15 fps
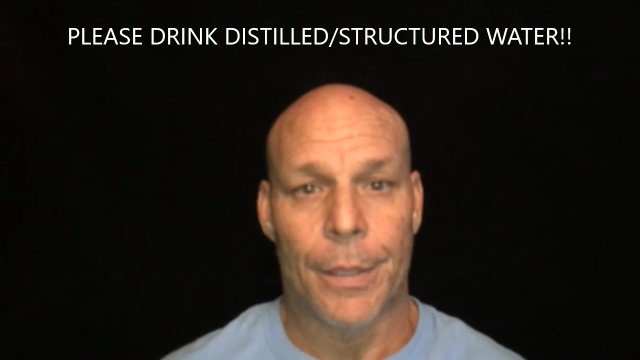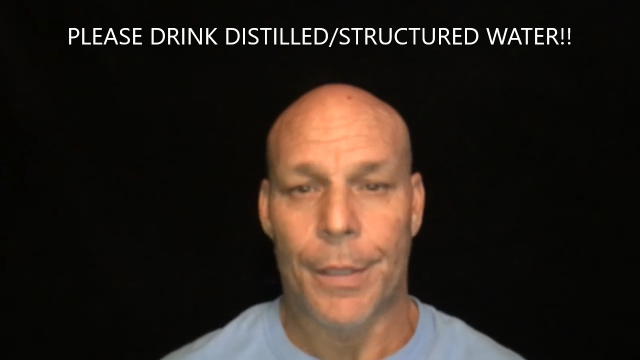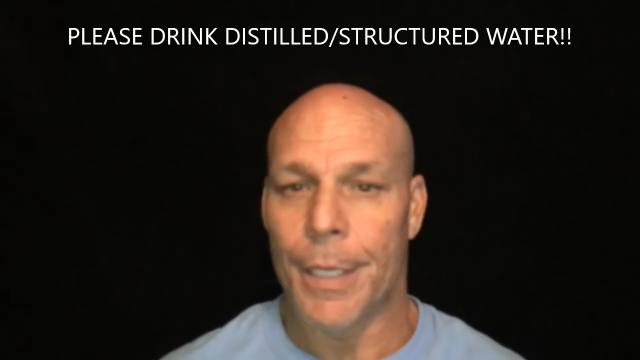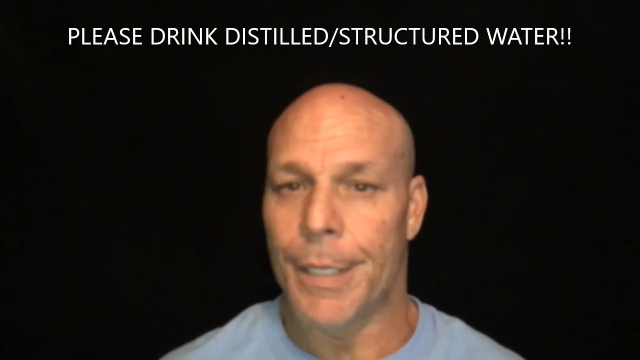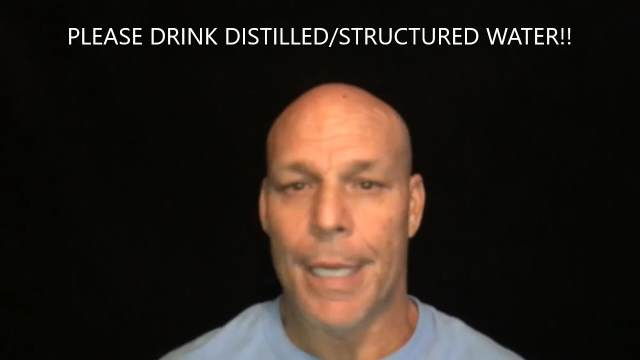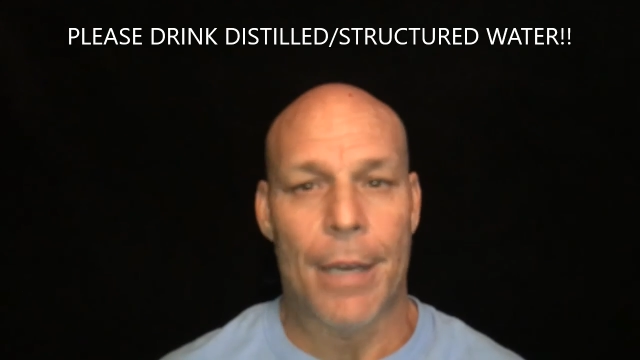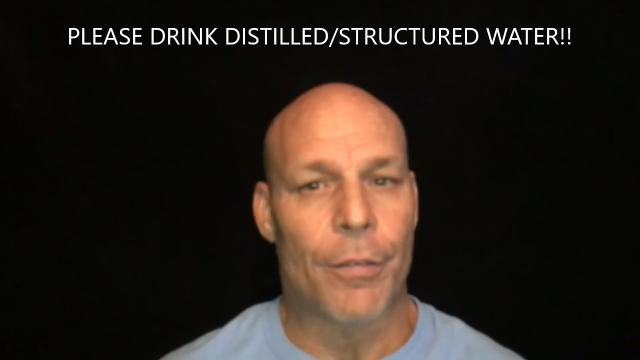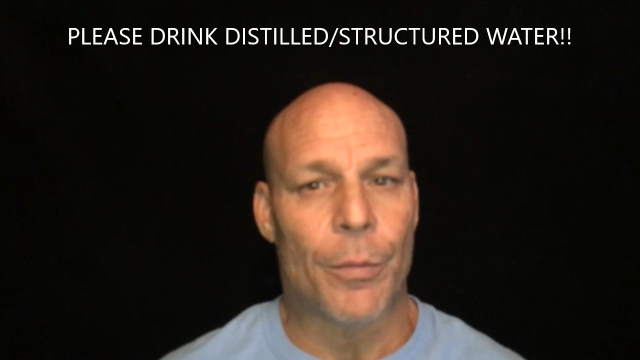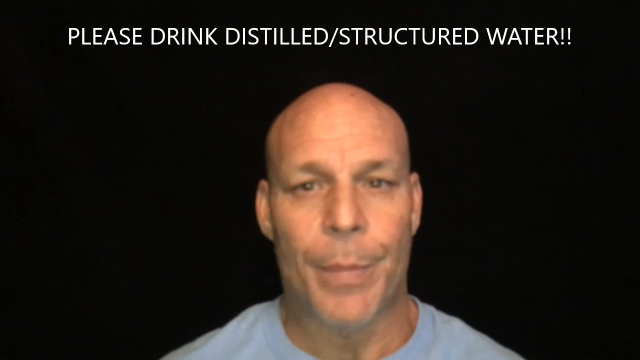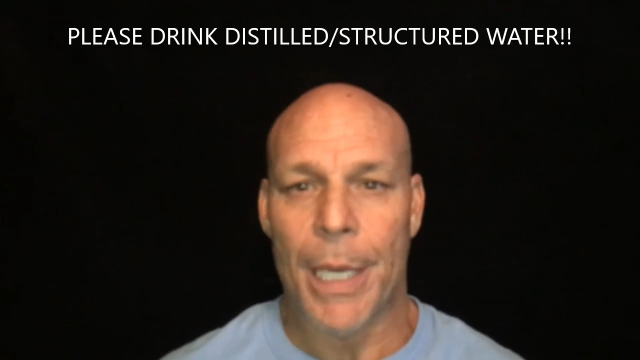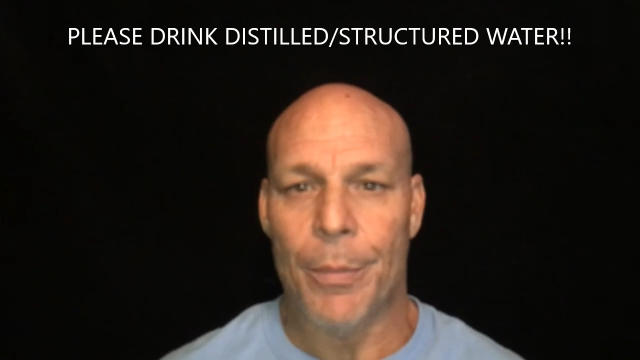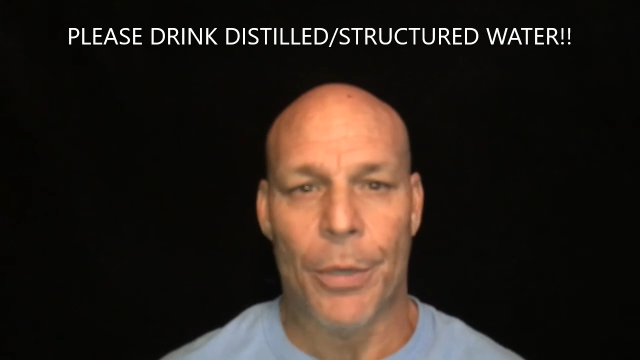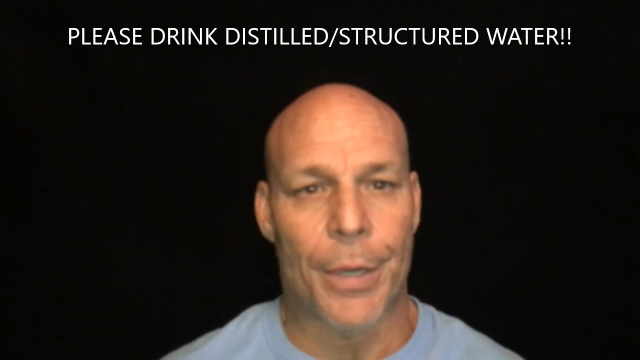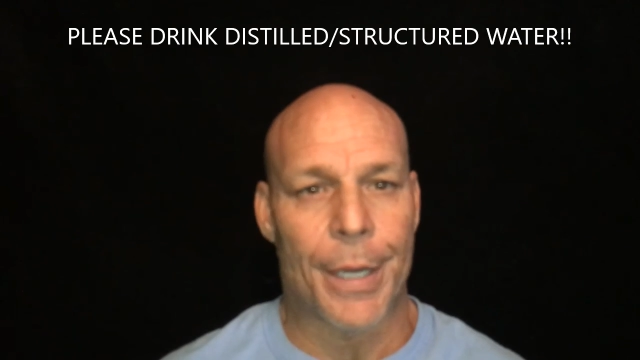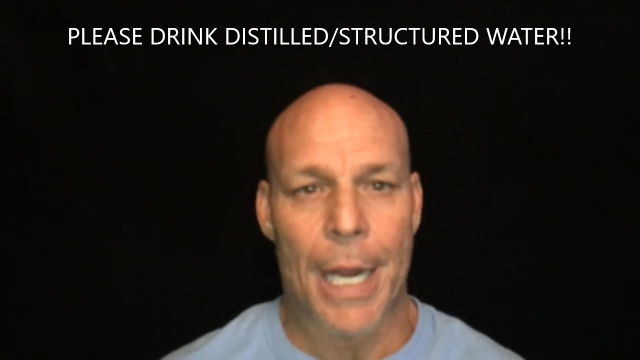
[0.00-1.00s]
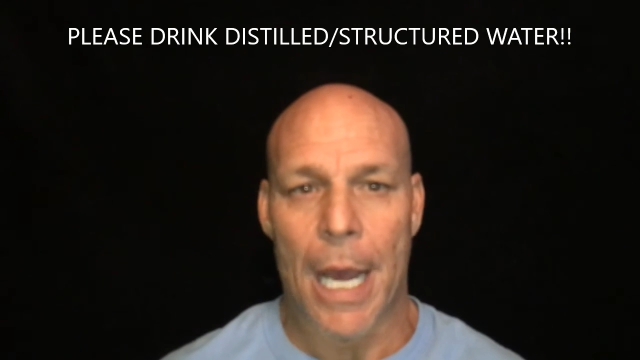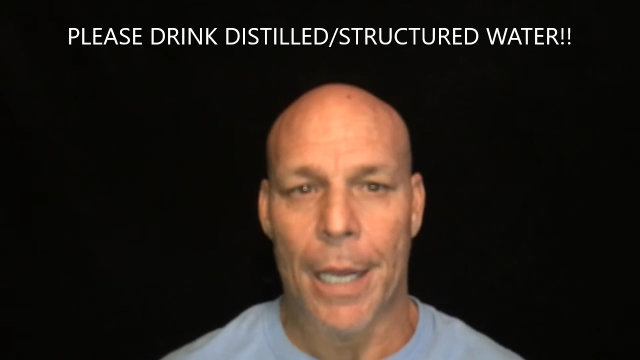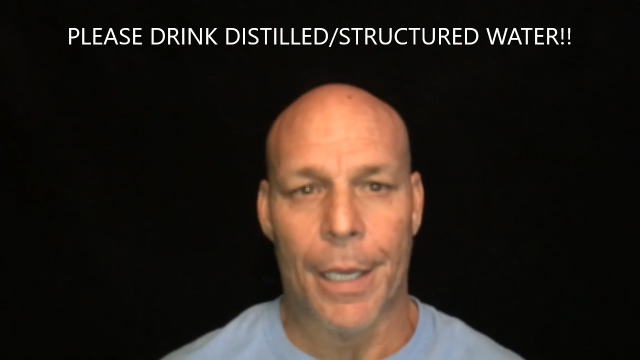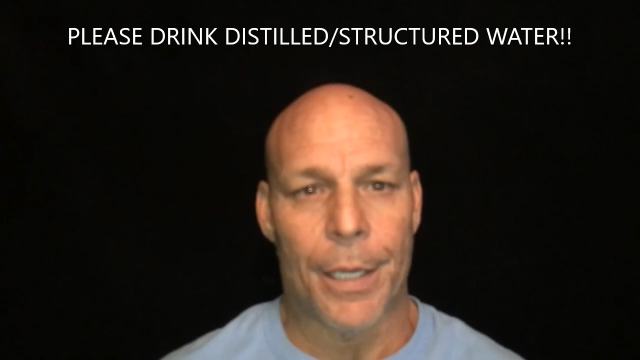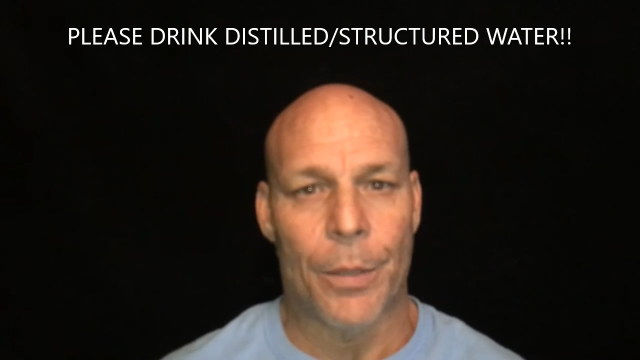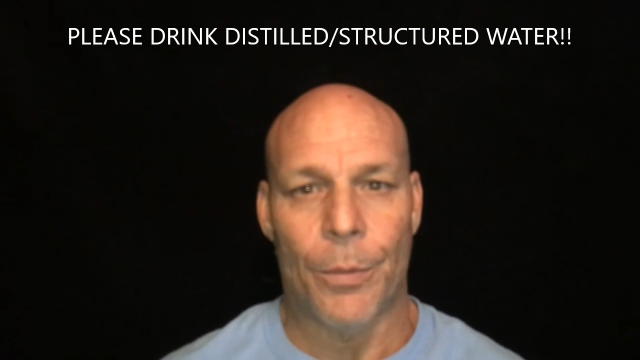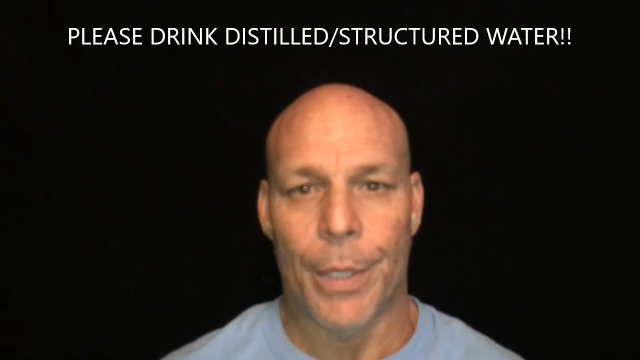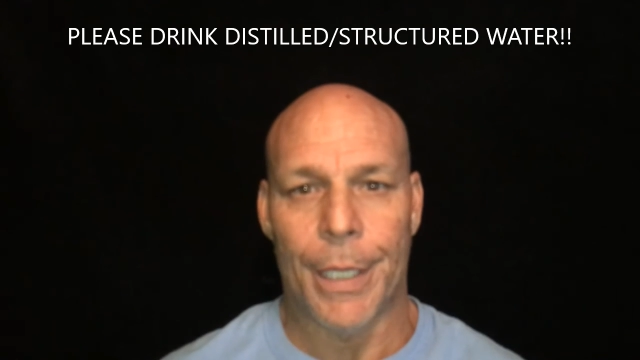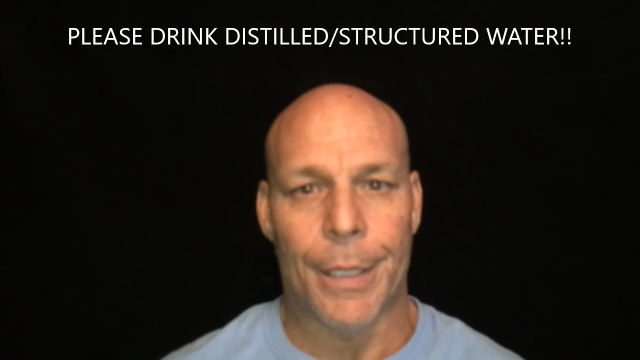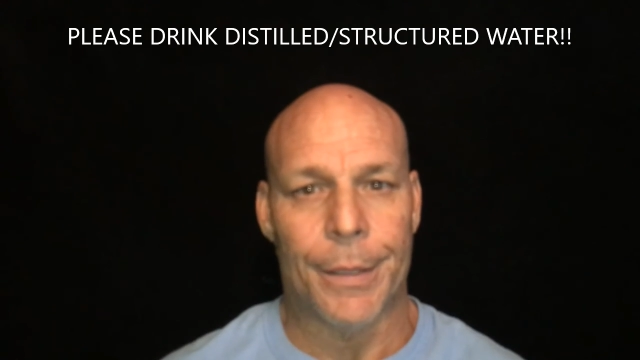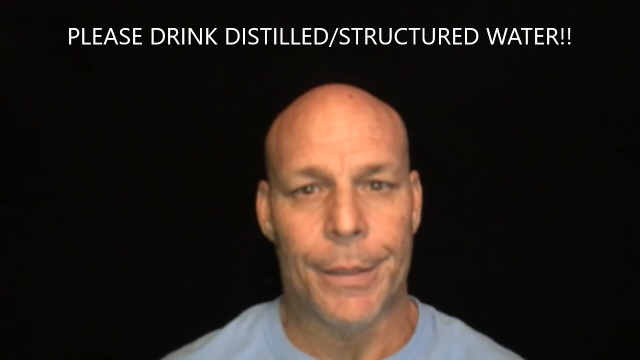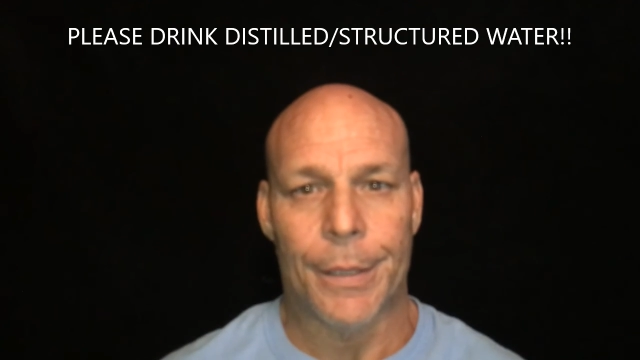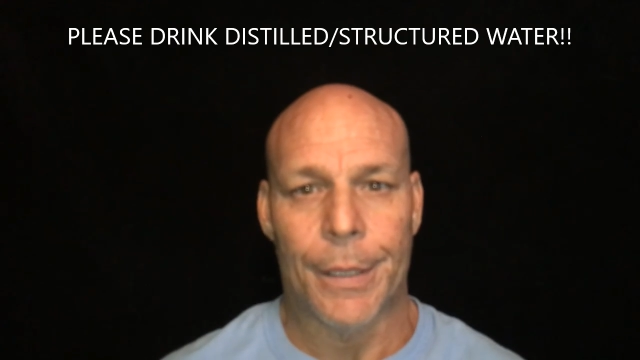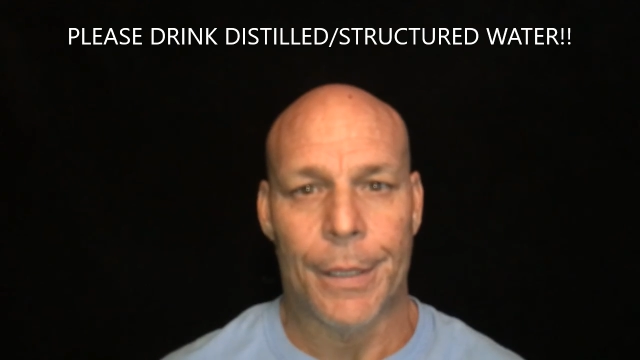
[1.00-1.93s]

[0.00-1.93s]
The devil people are not going to win.